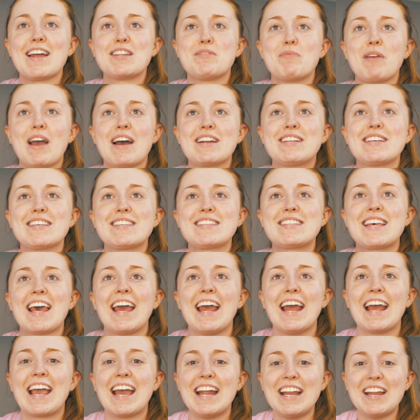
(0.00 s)
Oh my god, no,
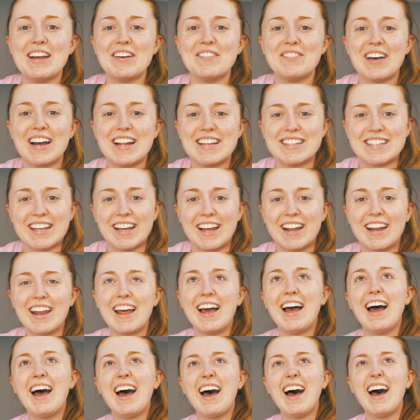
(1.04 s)
you still need them
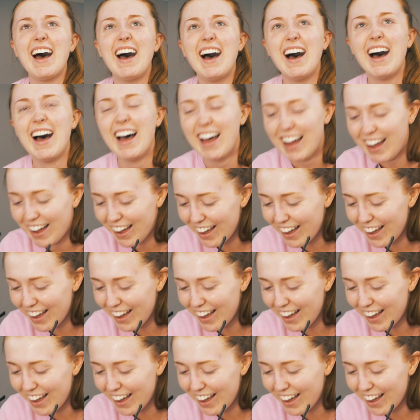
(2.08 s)
for now.